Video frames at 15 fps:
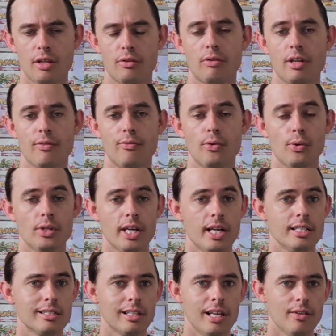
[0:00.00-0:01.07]
3 or 4
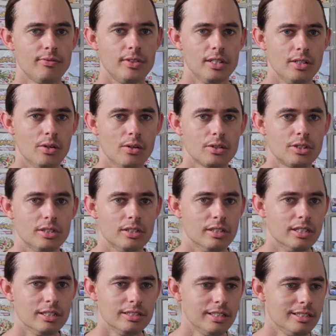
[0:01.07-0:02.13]
days left in the auction.
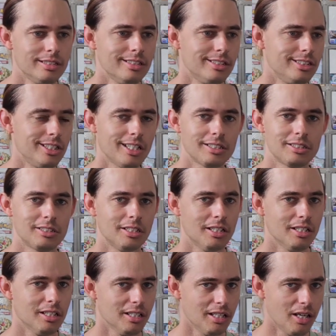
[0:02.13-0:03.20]
This isn't just
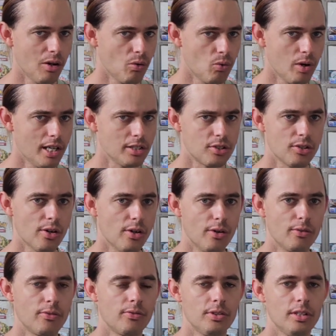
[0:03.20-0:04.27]
a
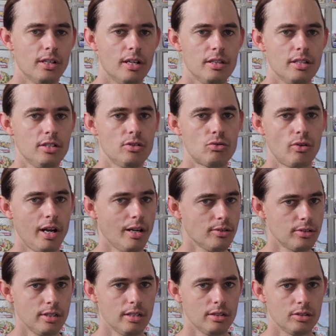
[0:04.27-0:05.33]
once-off. This
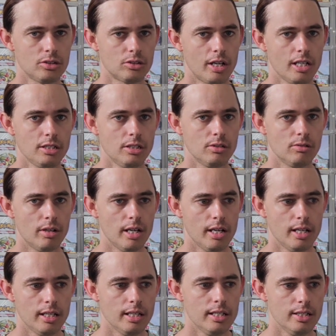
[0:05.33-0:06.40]
Drowzee illustration
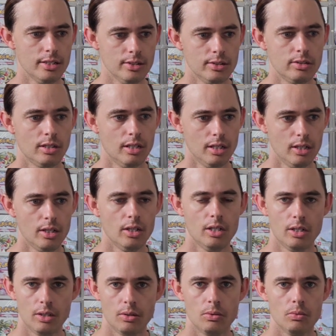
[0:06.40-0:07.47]
rare is
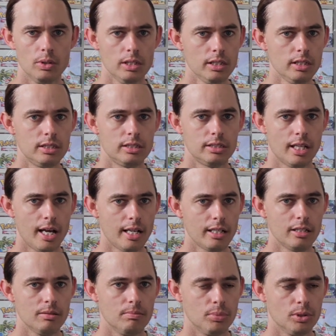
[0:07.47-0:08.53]
really
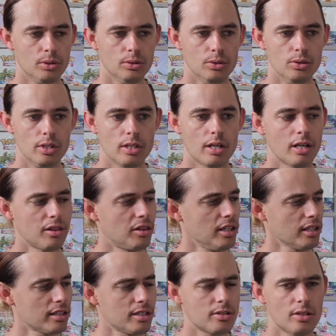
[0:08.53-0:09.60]
starting to balloon, and I
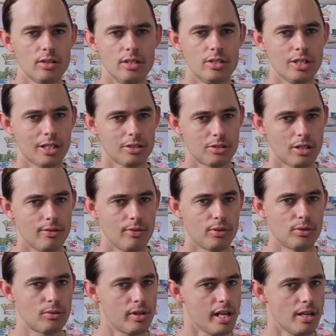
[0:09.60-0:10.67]
think there's only just over
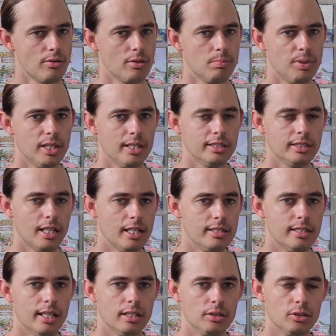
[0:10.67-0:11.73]
300 PSA
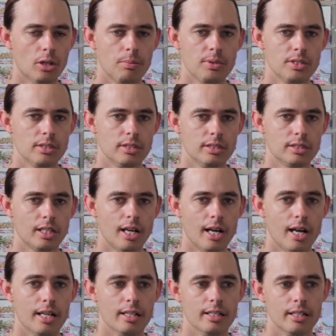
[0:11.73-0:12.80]
10 copies of this
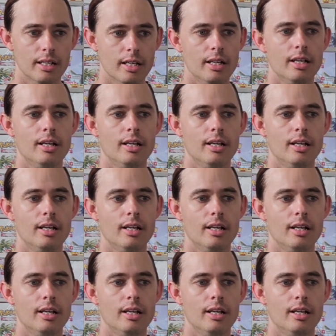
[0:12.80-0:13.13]
card, and